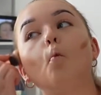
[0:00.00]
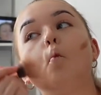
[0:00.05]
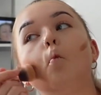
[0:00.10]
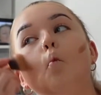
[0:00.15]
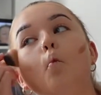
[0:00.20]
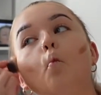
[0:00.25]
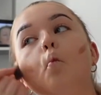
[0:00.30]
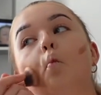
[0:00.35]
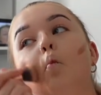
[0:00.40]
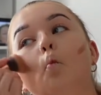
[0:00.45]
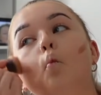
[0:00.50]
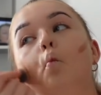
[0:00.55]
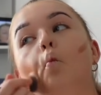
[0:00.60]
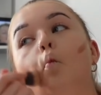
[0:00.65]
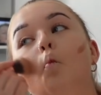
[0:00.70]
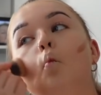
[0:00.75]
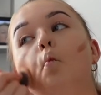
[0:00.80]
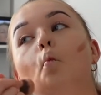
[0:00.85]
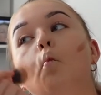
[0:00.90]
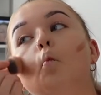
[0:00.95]
It's
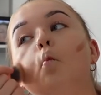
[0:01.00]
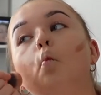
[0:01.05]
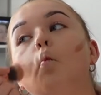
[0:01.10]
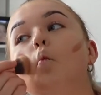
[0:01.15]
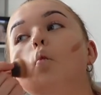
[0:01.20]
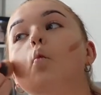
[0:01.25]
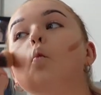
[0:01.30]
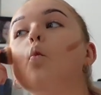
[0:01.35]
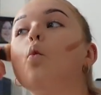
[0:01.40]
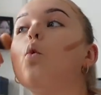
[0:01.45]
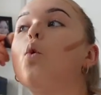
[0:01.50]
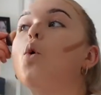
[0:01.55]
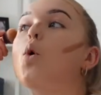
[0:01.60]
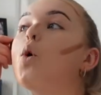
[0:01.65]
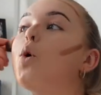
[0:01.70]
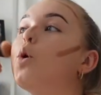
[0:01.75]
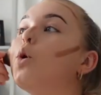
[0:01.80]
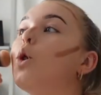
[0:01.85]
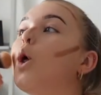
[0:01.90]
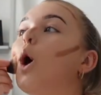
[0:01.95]
mm,
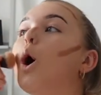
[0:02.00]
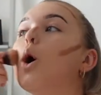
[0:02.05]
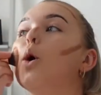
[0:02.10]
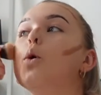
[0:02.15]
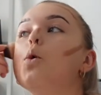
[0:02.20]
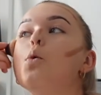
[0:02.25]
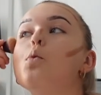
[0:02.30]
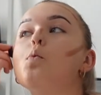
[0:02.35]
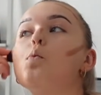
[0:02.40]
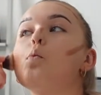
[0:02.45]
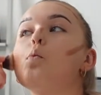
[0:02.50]
good though.